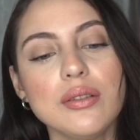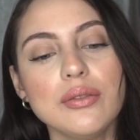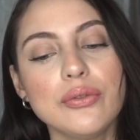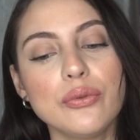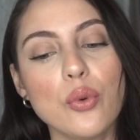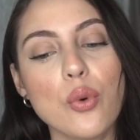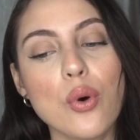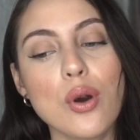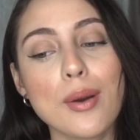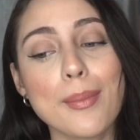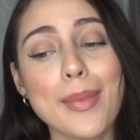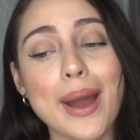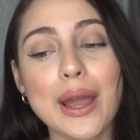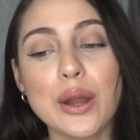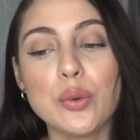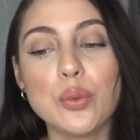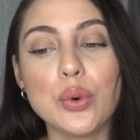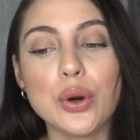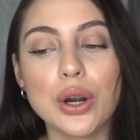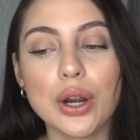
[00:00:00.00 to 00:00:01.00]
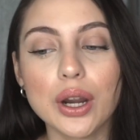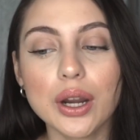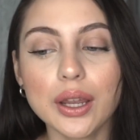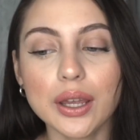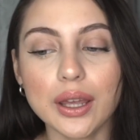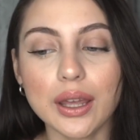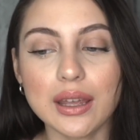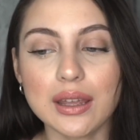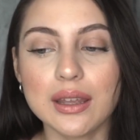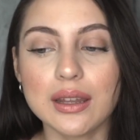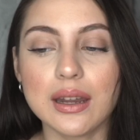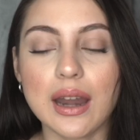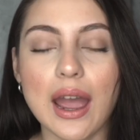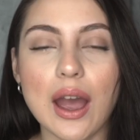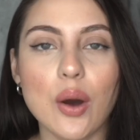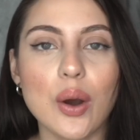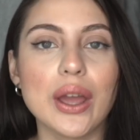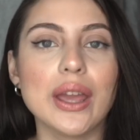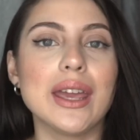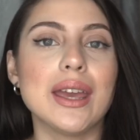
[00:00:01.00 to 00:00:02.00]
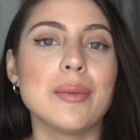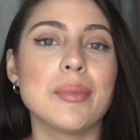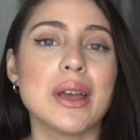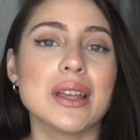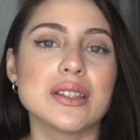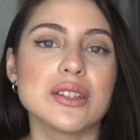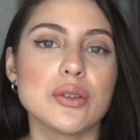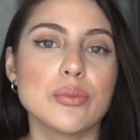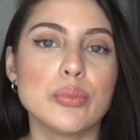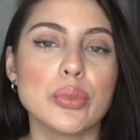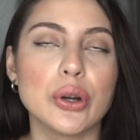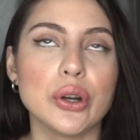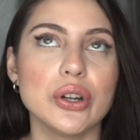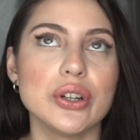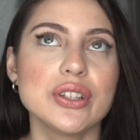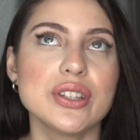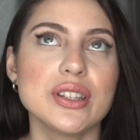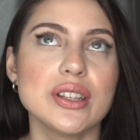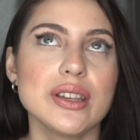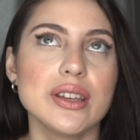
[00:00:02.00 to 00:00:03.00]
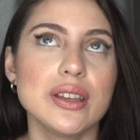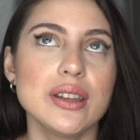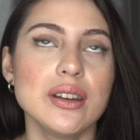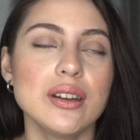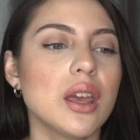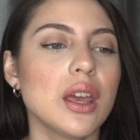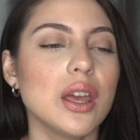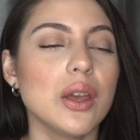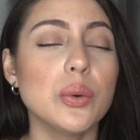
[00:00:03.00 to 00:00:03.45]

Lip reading: for my work and how I am as a person.